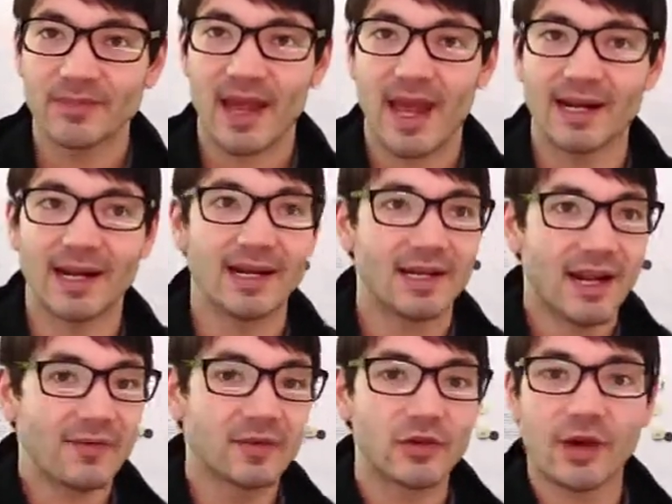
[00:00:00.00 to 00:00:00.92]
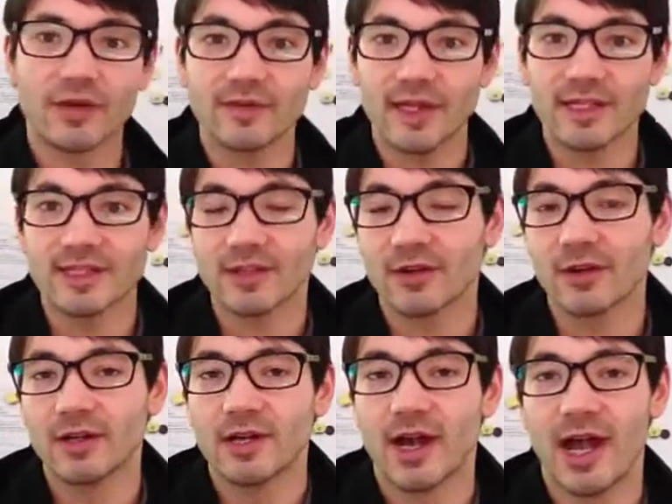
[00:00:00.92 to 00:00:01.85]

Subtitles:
And I didn't have a direct flight to Korea.